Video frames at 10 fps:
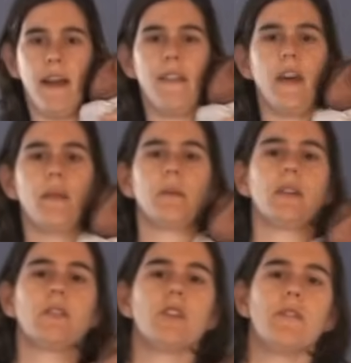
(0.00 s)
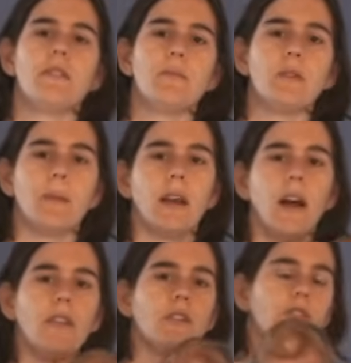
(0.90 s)
Then I'm going to shift him to my
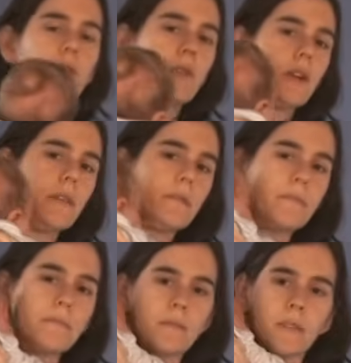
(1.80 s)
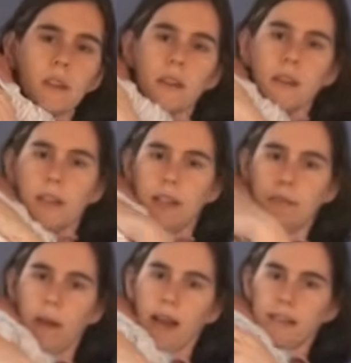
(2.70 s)
other shoulder. Lean
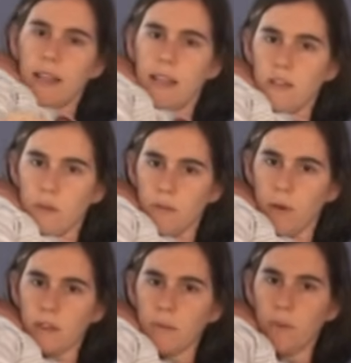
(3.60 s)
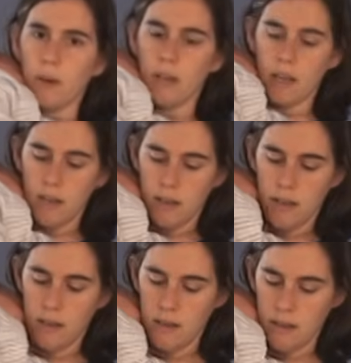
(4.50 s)
back slightly so he's well supported,
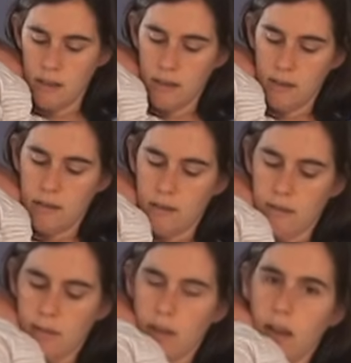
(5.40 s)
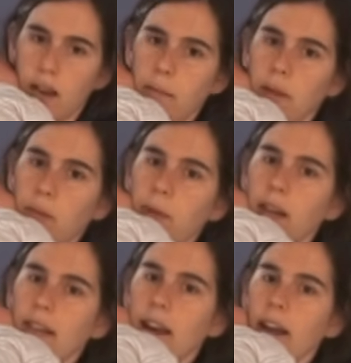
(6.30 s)
and I'm going to bring
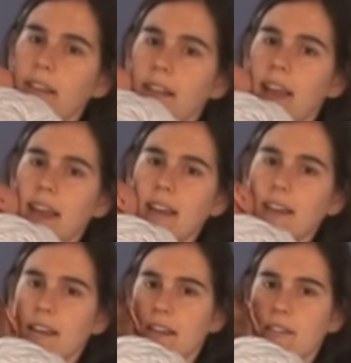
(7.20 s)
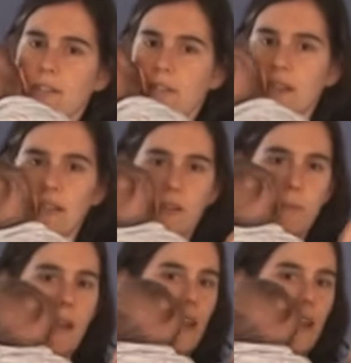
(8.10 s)
the other leg through this loop.